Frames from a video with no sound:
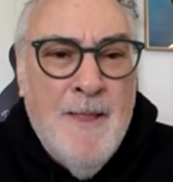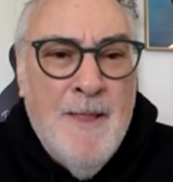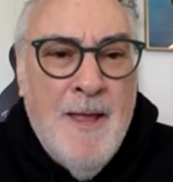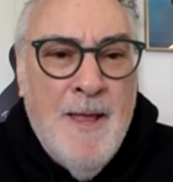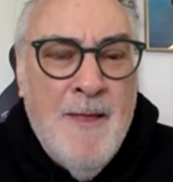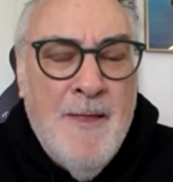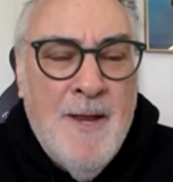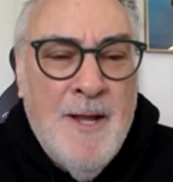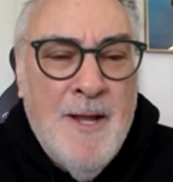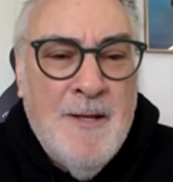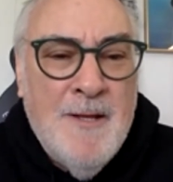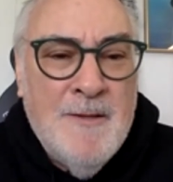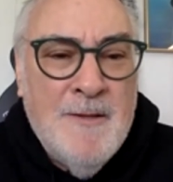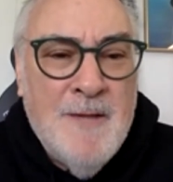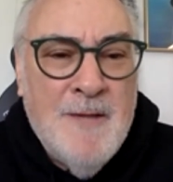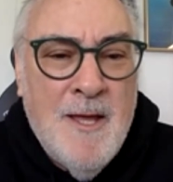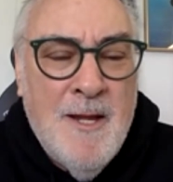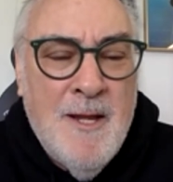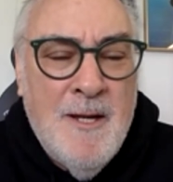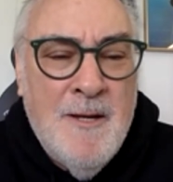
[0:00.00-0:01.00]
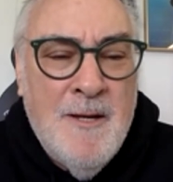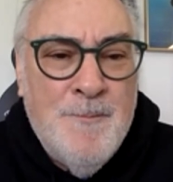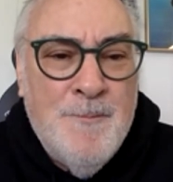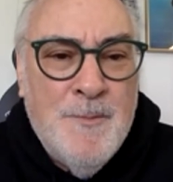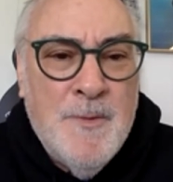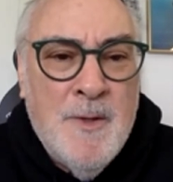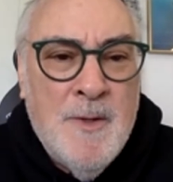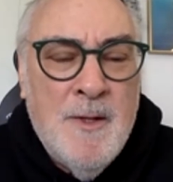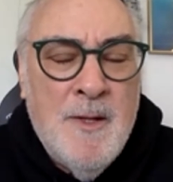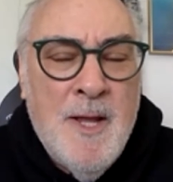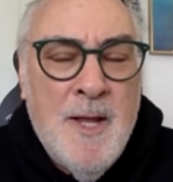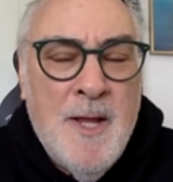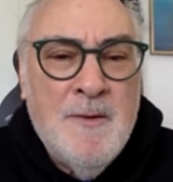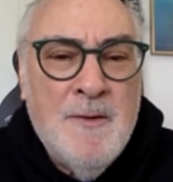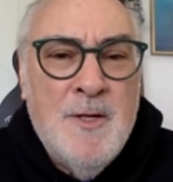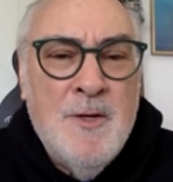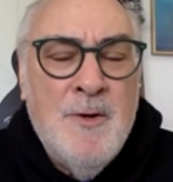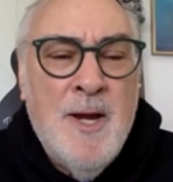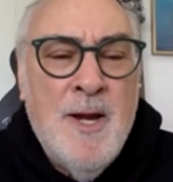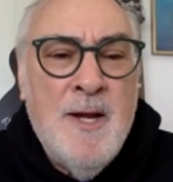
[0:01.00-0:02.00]
And then I decided the
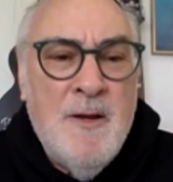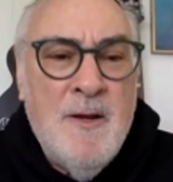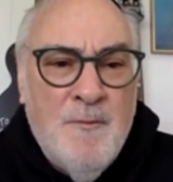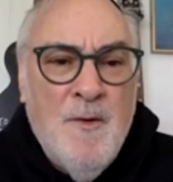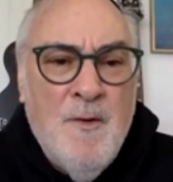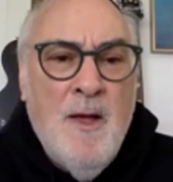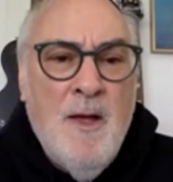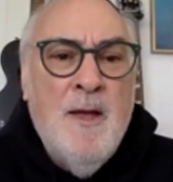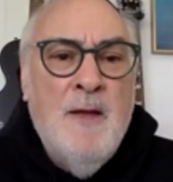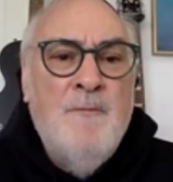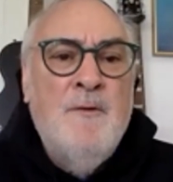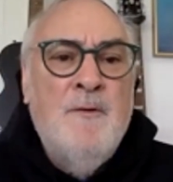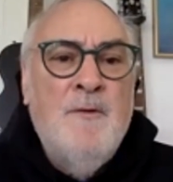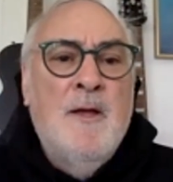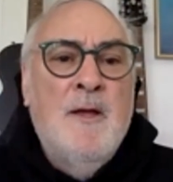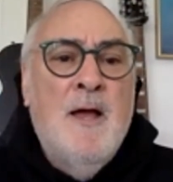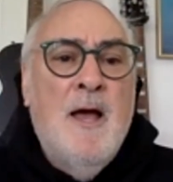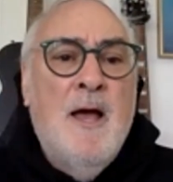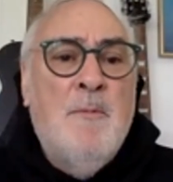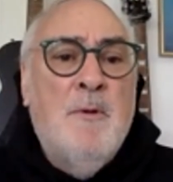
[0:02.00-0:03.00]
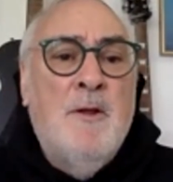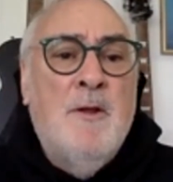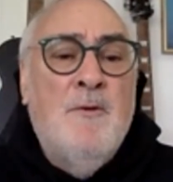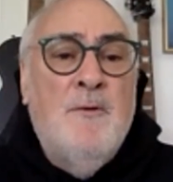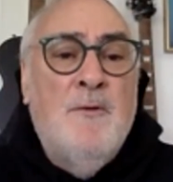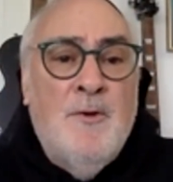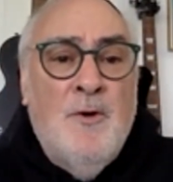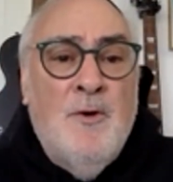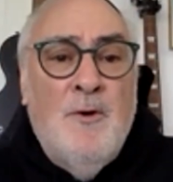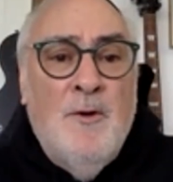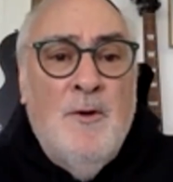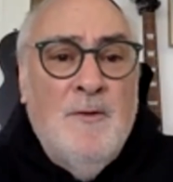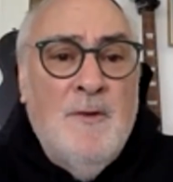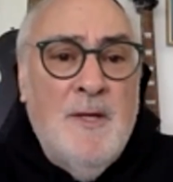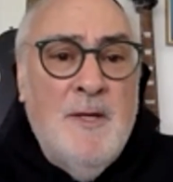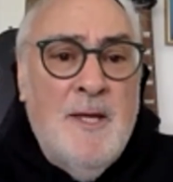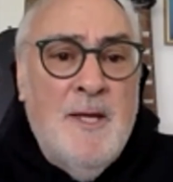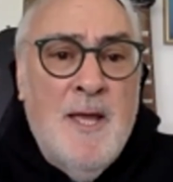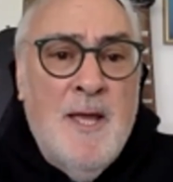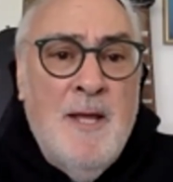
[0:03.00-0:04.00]
next year in 85, I'm going to do the Turtles
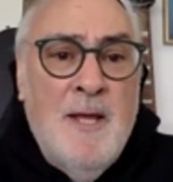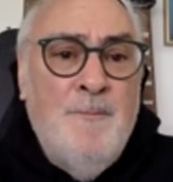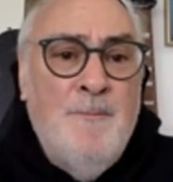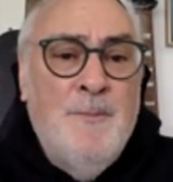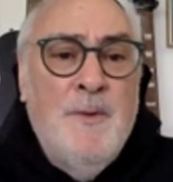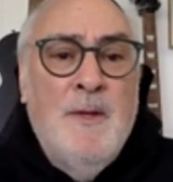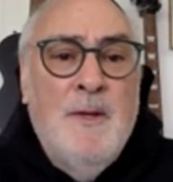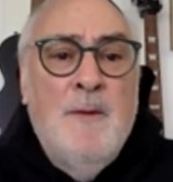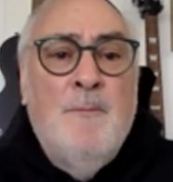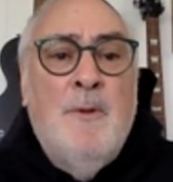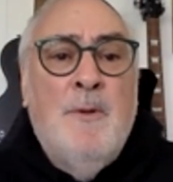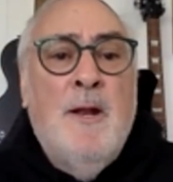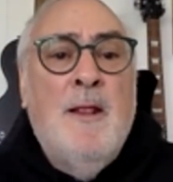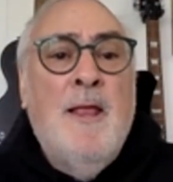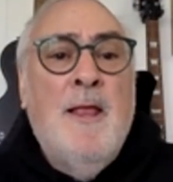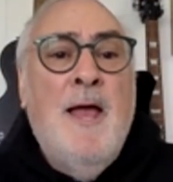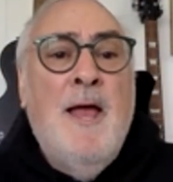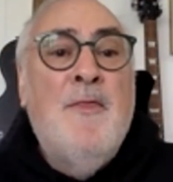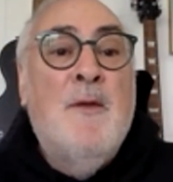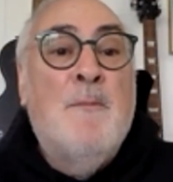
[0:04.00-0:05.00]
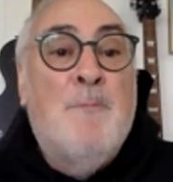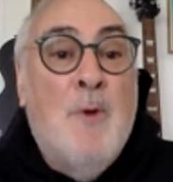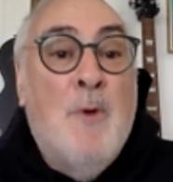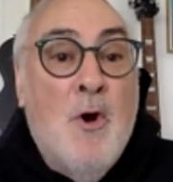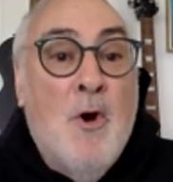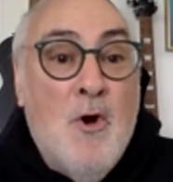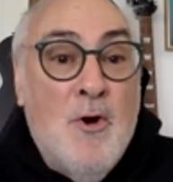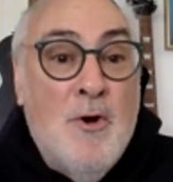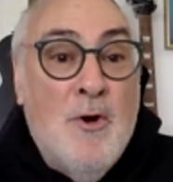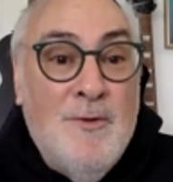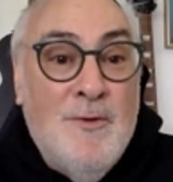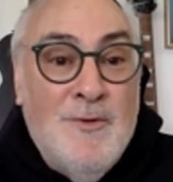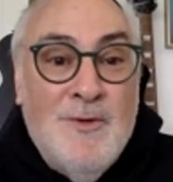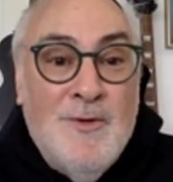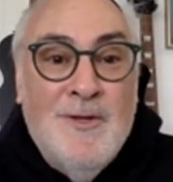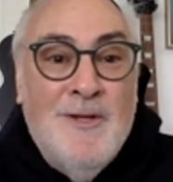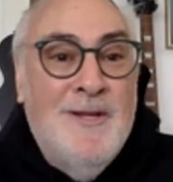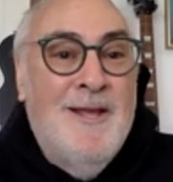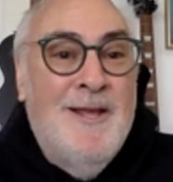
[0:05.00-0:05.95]
again, but I'll add the Birds.